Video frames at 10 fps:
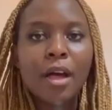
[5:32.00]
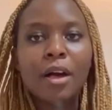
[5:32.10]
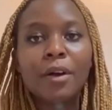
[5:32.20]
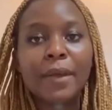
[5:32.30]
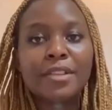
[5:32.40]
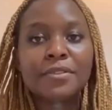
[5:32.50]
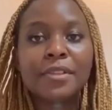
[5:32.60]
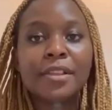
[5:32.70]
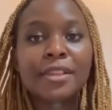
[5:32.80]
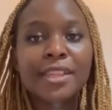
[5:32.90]
Okay, so
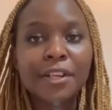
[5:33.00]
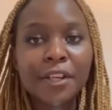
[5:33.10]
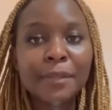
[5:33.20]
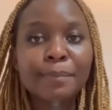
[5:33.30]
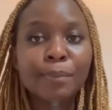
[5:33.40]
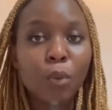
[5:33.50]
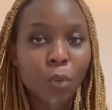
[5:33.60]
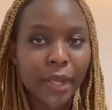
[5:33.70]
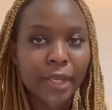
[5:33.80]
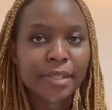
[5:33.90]
the third
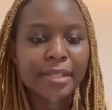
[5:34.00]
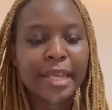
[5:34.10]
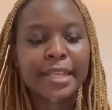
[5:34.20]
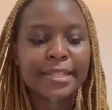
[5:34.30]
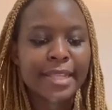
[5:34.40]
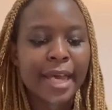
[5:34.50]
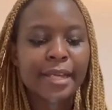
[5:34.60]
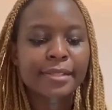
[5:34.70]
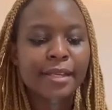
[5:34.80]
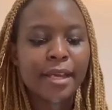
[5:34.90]
point is
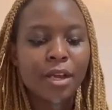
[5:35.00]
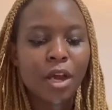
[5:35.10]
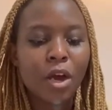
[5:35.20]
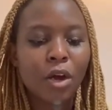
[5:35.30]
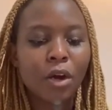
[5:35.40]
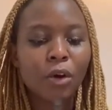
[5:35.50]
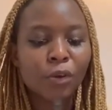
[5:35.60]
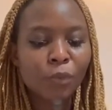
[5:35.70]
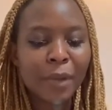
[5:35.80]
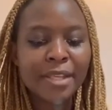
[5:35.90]
that
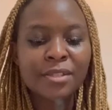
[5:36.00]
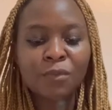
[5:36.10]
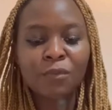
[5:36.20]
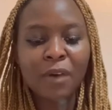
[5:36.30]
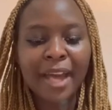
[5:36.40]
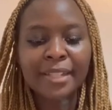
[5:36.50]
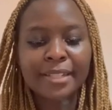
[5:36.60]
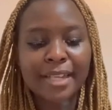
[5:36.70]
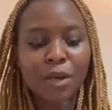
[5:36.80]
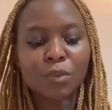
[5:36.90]
always write
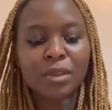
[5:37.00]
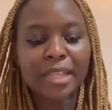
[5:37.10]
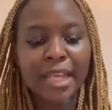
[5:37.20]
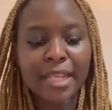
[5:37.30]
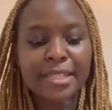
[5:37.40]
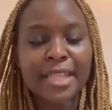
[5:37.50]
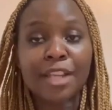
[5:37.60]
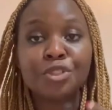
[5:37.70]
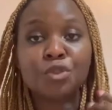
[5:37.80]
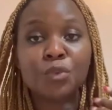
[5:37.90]
down things
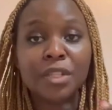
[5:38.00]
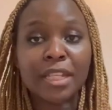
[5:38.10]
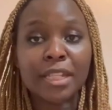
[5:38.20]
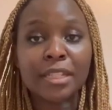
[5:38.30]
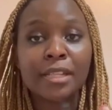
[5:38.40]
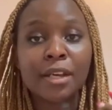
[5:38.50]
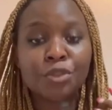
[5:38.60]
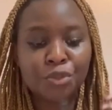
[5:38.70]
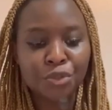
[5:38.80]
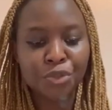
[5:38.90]
that you need
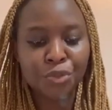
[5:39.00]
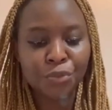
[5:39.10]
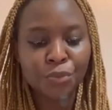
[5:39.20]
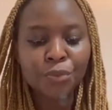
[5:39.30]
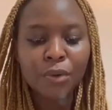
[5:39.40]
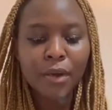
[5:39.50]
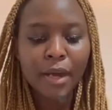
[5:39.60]
to do.